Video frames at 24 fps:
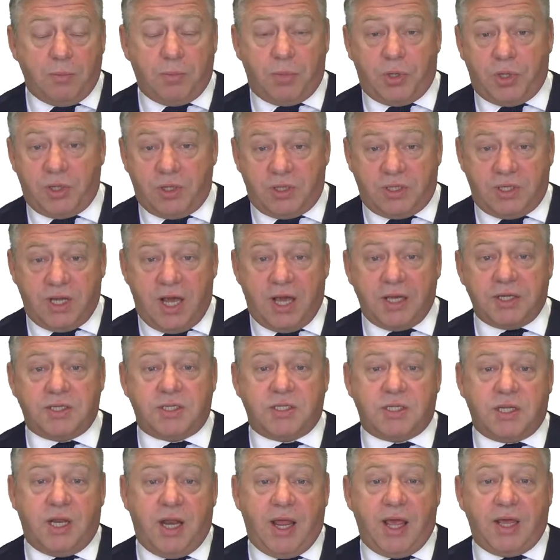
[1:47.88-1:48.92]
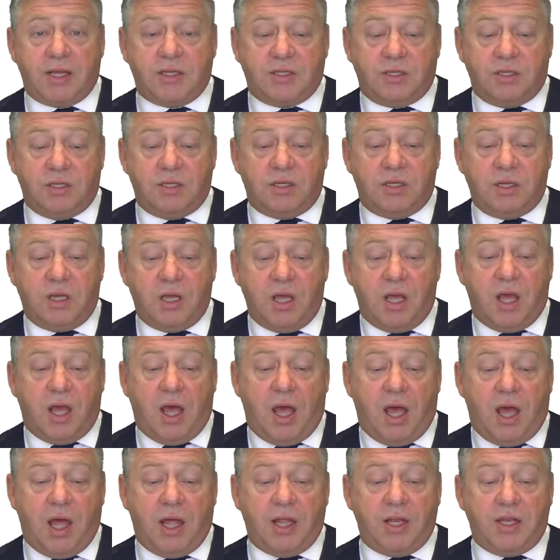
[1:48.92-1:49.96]
But the target's selected,
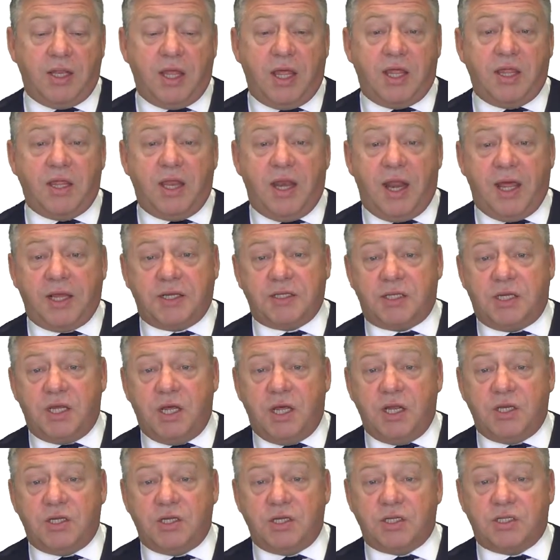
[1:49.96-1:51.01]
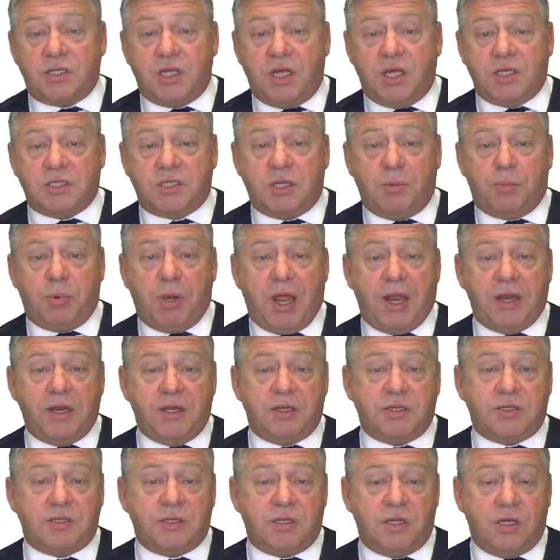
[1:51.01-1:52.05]
and then the next stage is the
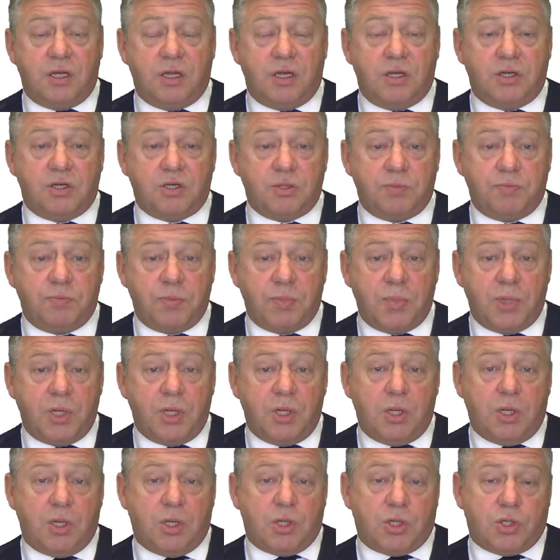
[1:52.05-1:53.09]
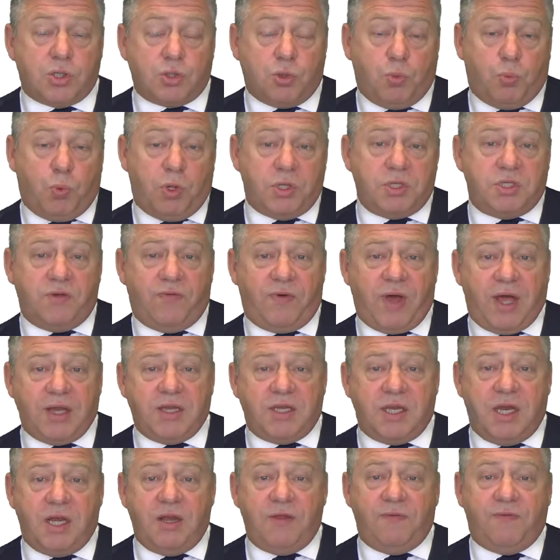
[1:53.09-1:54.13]
planning stage. So once they've
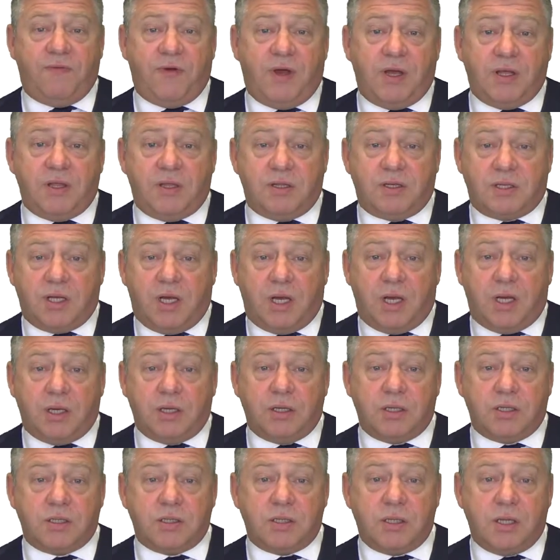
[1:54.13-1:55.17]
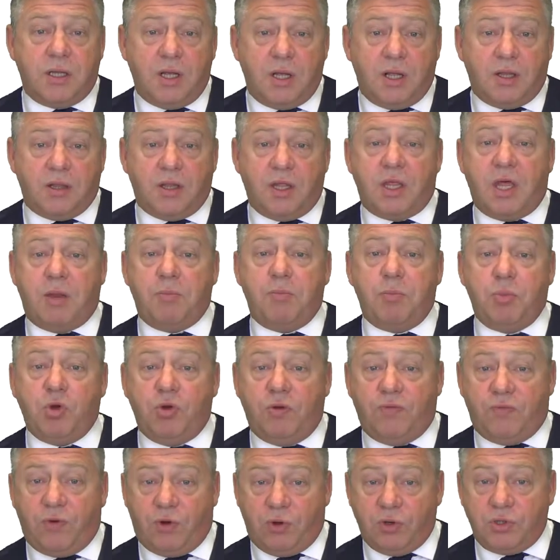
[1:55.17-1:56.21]
identified the target, they then
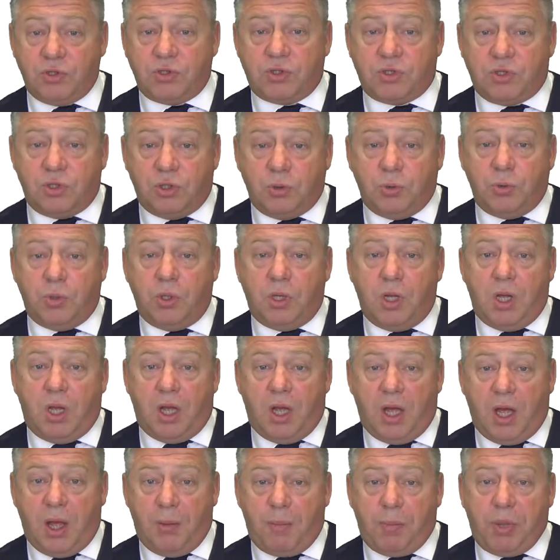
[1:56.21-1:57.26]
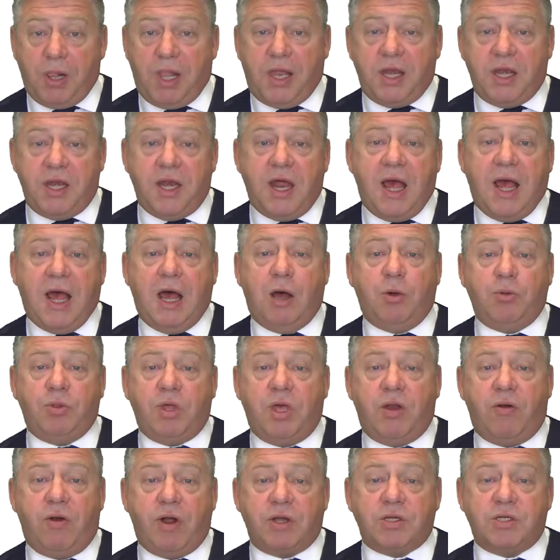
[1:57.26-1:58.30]
move on to planning how they
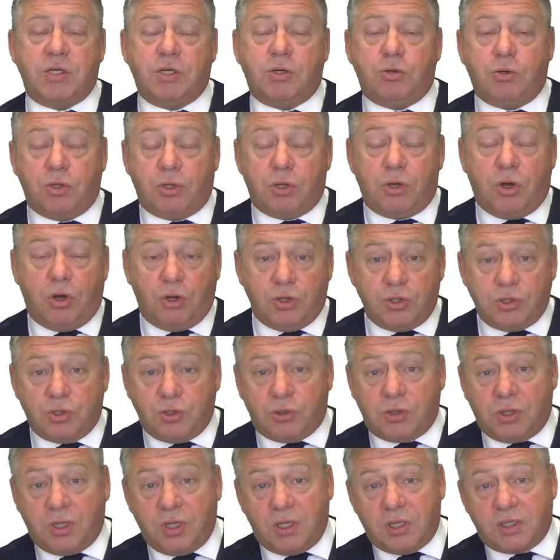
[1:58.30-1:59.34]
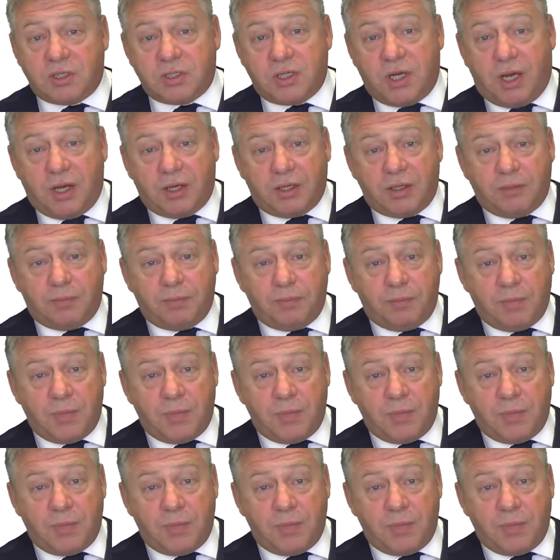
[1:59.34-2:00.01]
are actually going to conduct the attack.